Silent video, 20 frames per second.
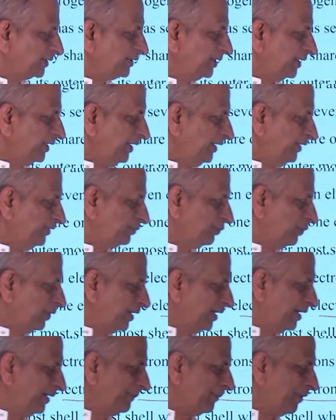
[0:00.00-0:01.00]
there is
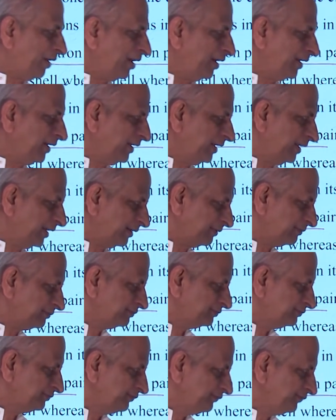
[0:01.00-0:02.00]
one bond here.
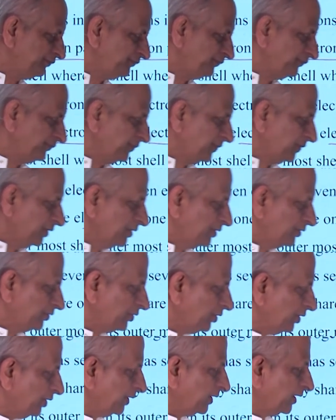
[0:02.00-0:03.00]

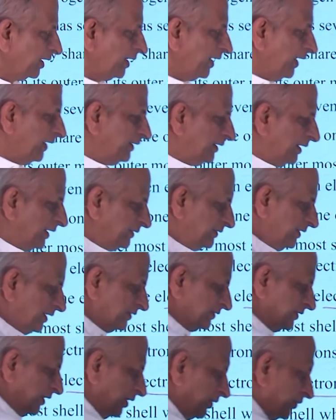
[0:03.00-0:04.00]
So you can write like
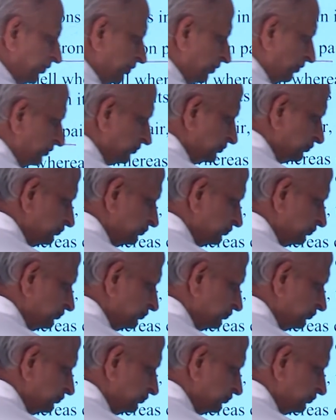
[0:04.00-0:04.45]
this also.